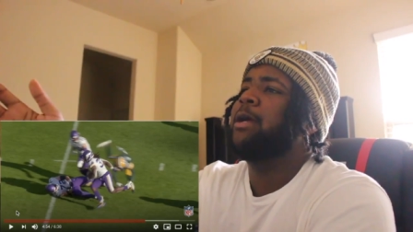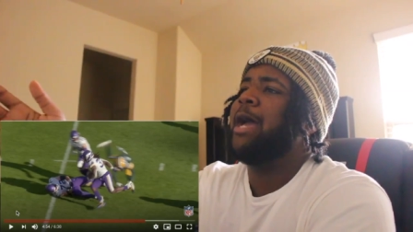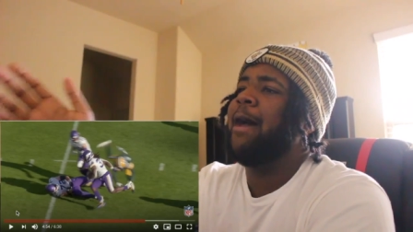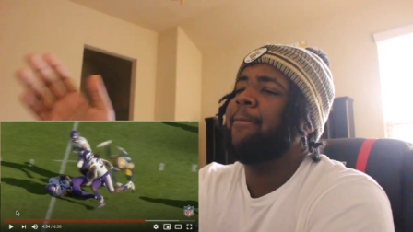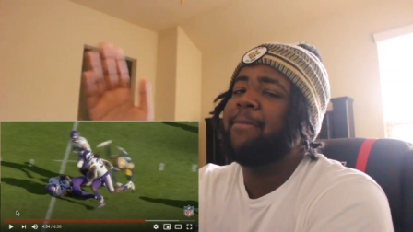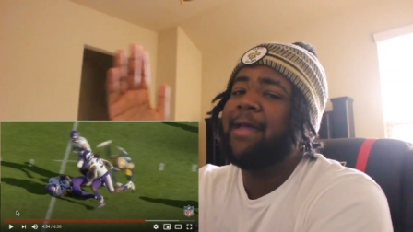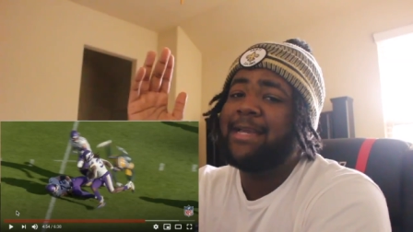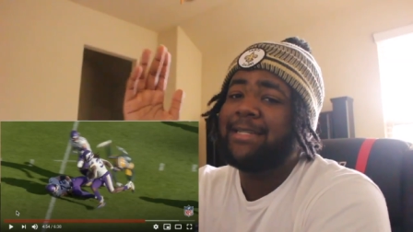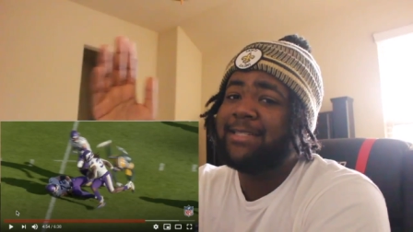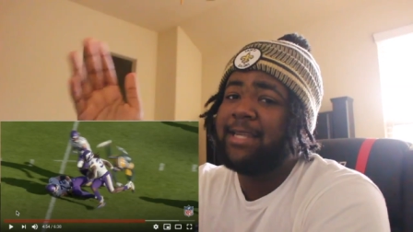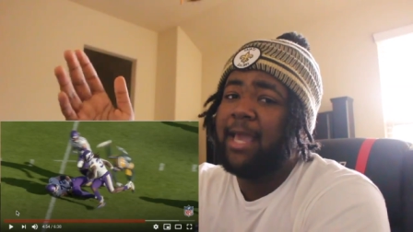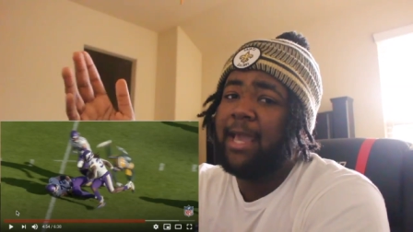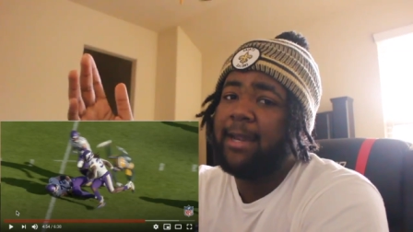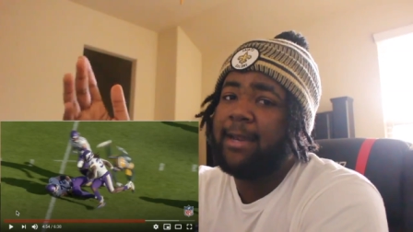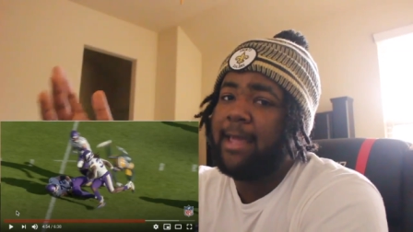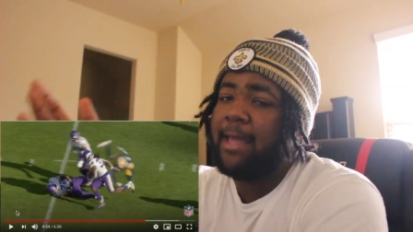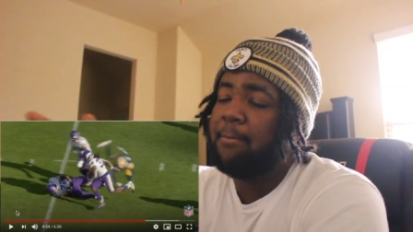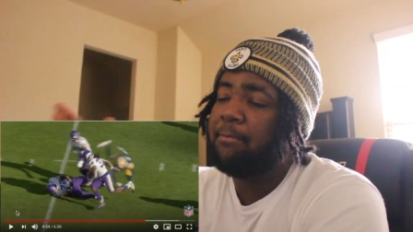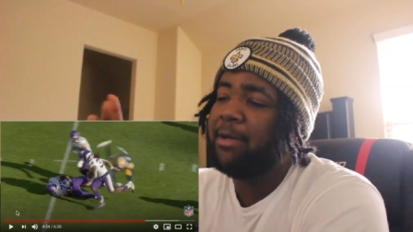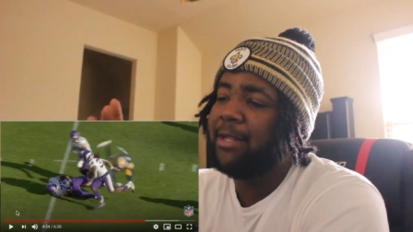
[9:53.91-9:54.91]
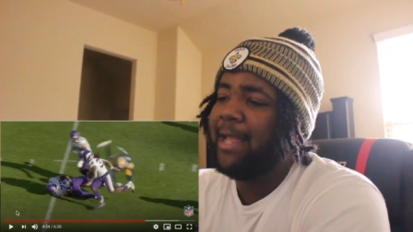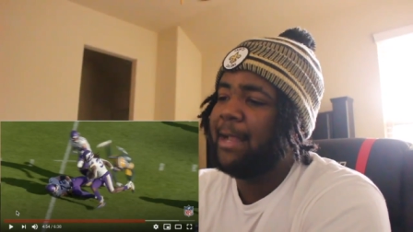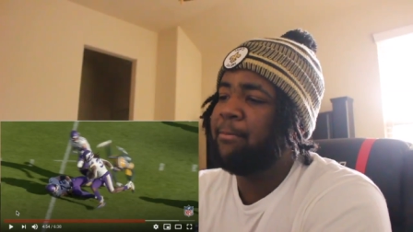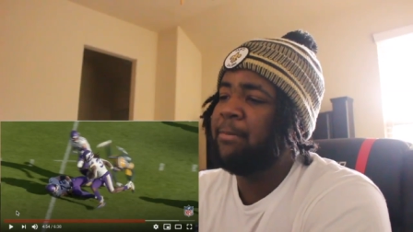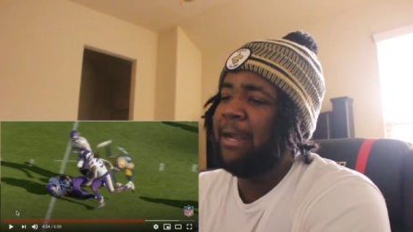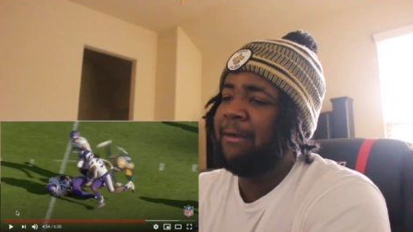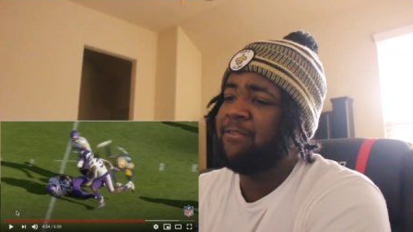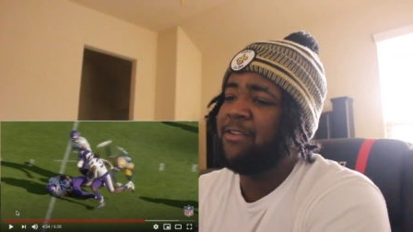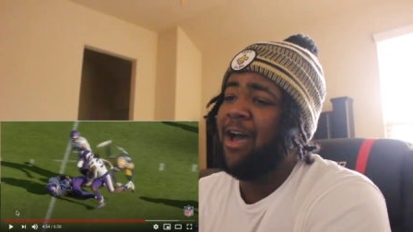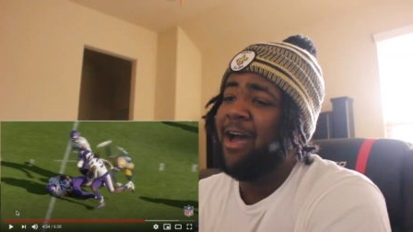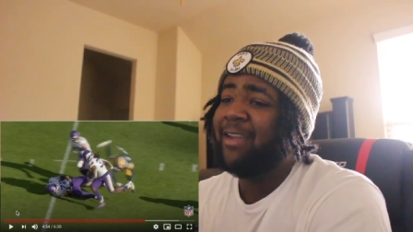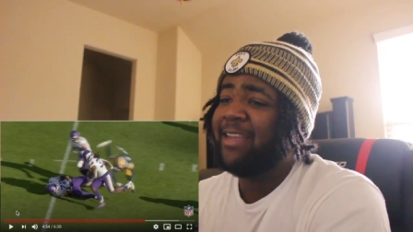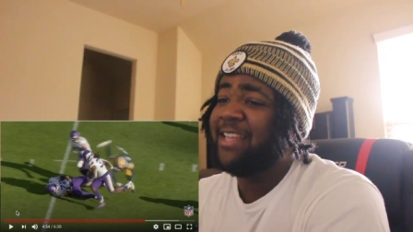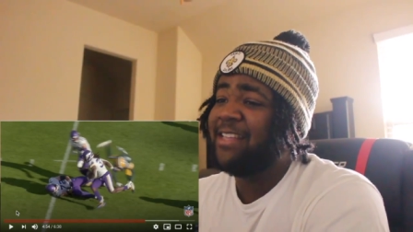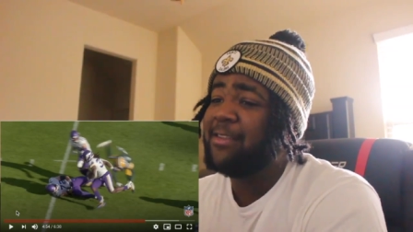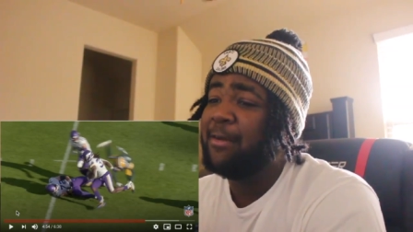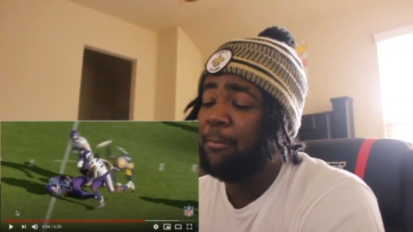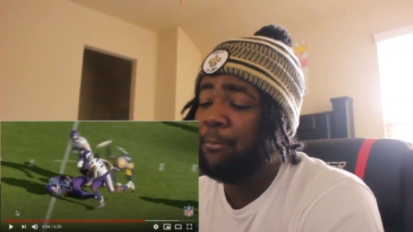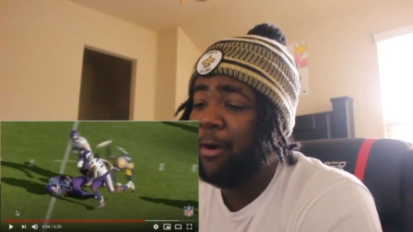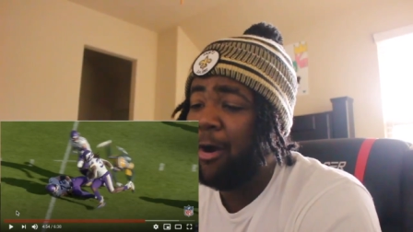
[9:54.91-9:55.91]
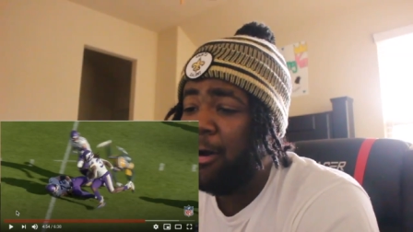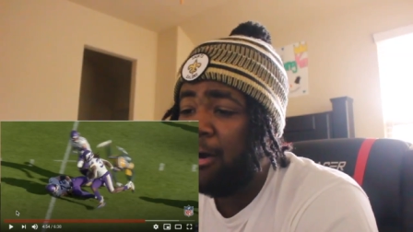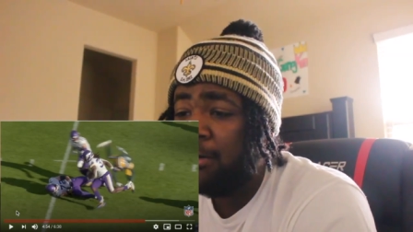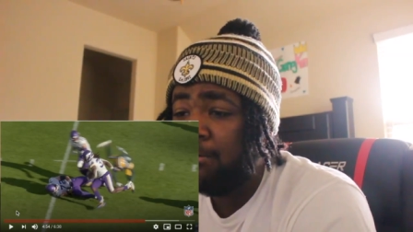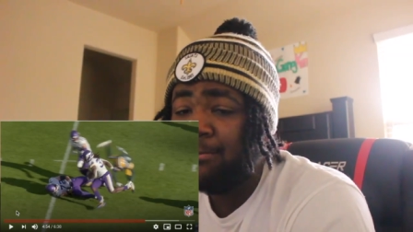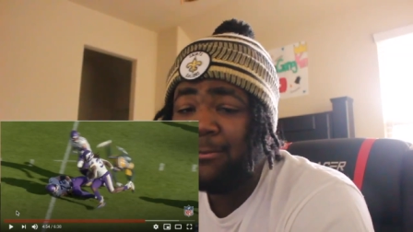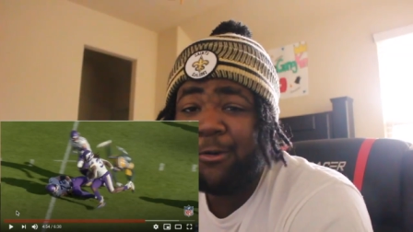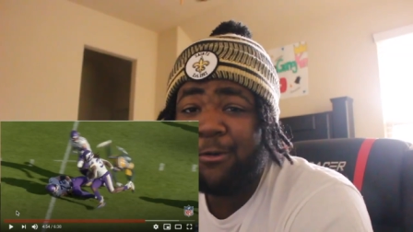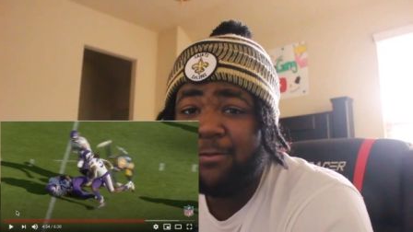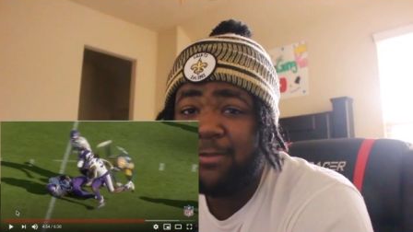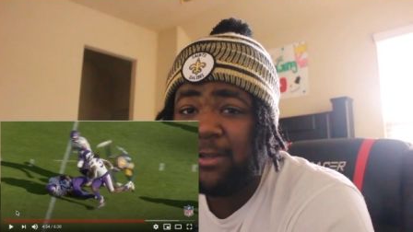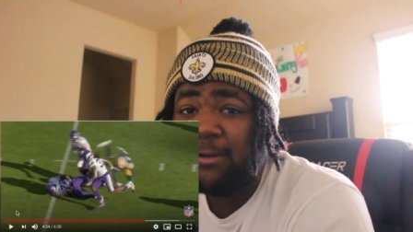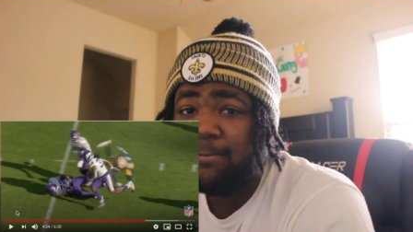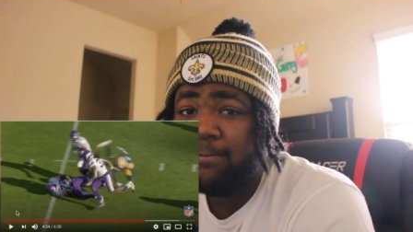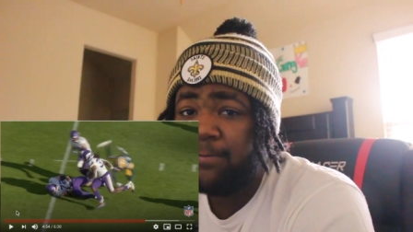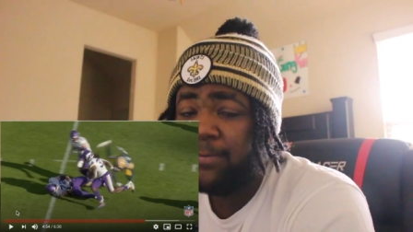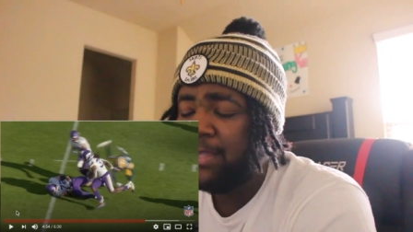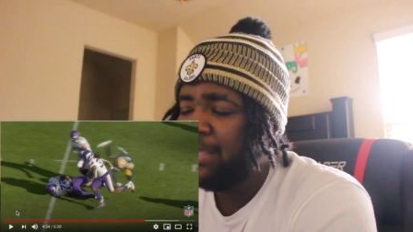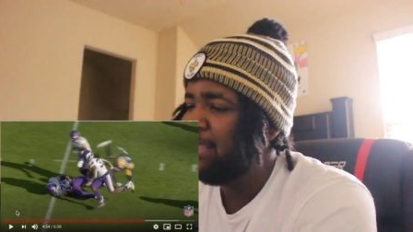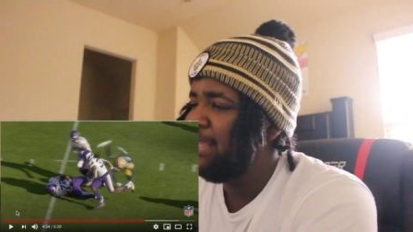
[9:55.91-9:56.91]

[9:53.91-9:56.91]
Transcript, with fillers: I'm not saying that, but like, bro, if y'all get the ball moving